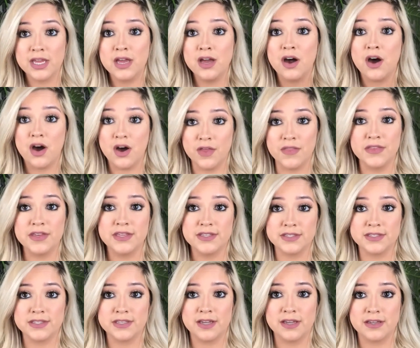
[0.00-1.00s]
on the
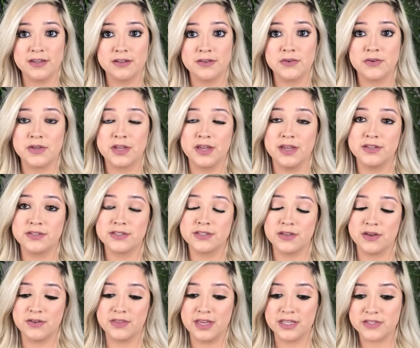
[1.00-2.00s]
inside, okay?
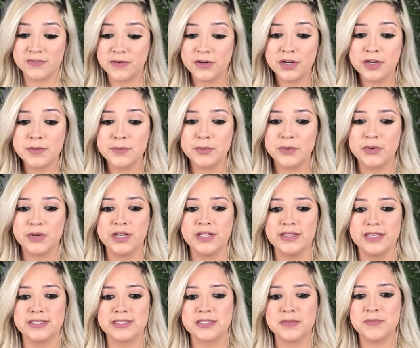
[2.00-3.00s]
So that's very important.
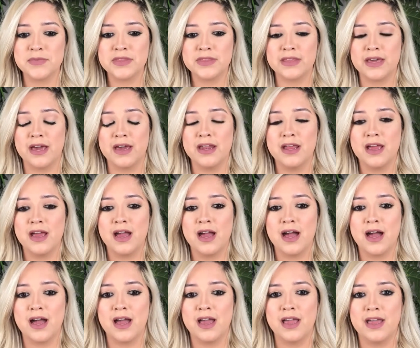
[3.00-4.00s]
That's something that
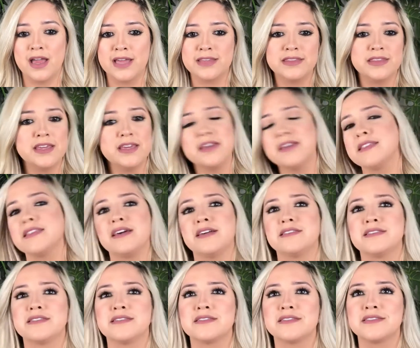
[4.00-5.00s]
I think
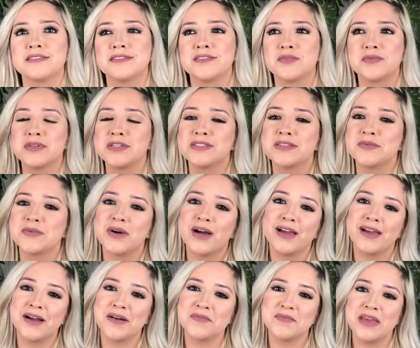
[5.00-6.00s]
that's the reason
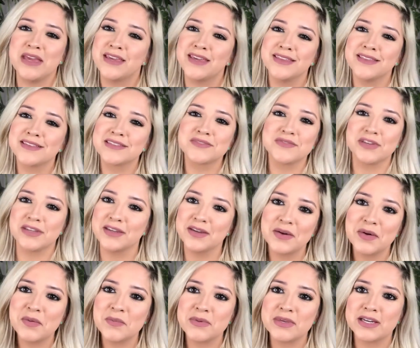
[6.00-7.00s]
why I'm making this
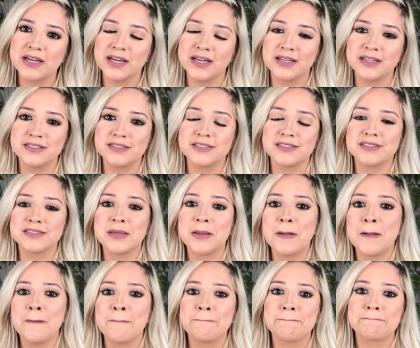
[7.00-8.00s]
video, because
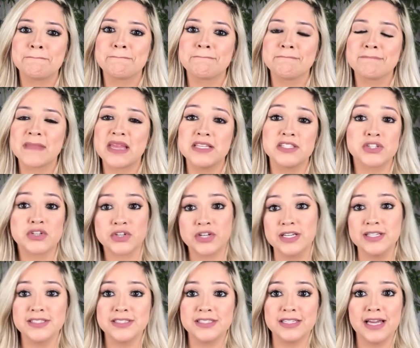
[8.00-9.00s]
it's
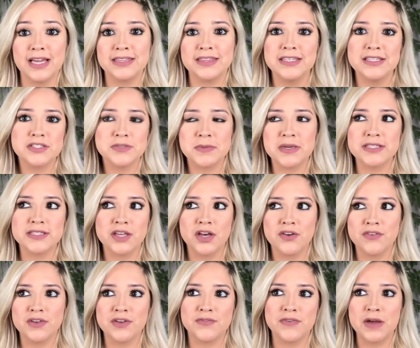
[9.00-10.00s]
crazy. I think to
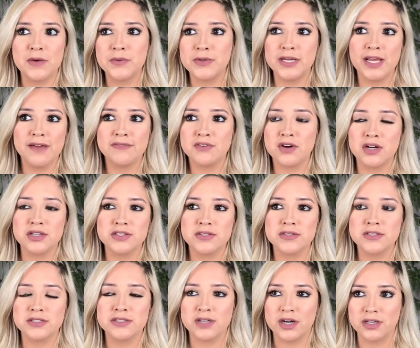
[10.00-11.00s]
myself, if I wouldn't have gone to
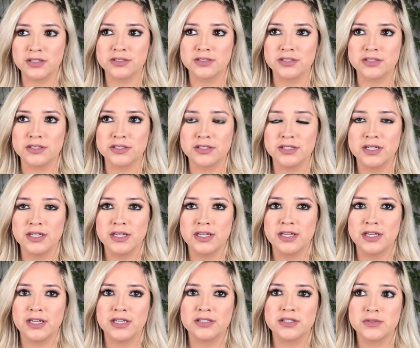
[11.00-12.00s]
the doctor
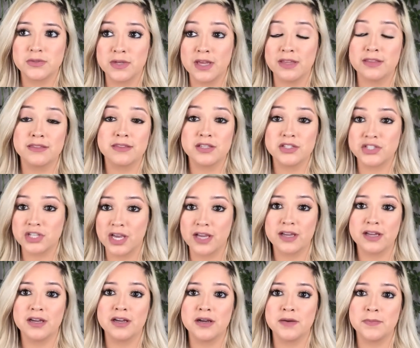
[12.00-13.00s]
to get the
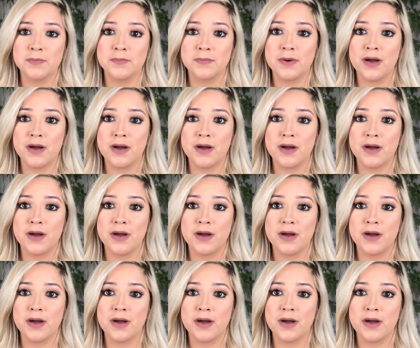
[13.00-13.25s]
checkup,